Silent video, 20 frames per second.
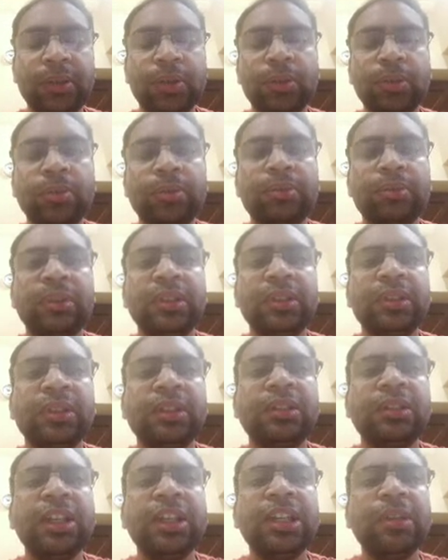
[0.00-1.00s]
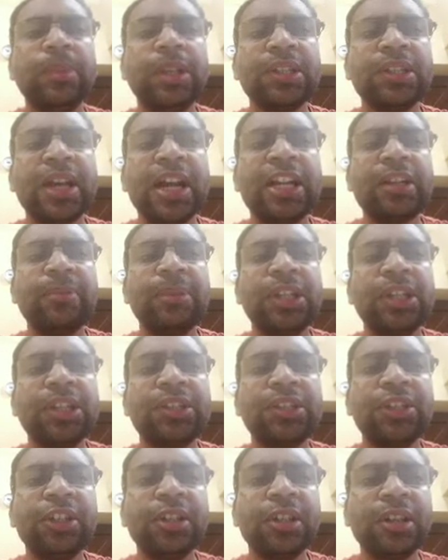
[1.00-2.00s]
So database
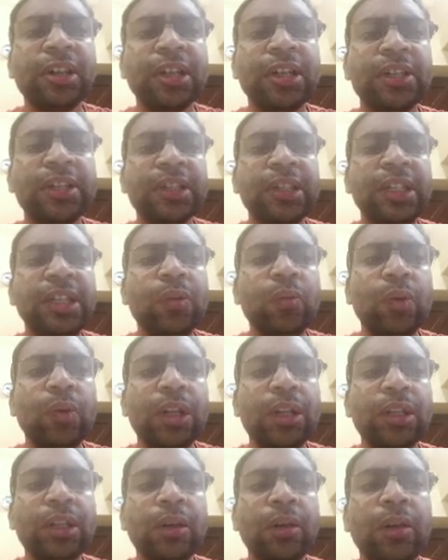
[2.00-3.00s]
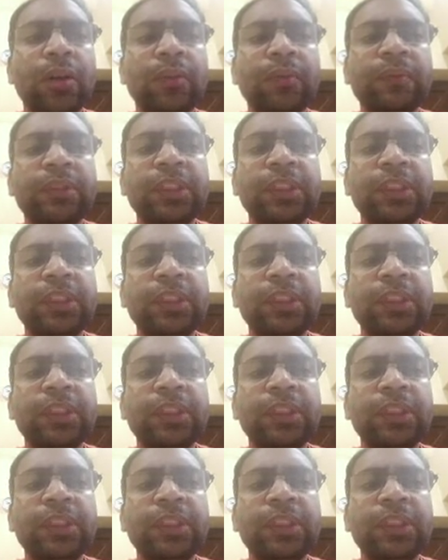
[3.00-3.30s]
administrator is one of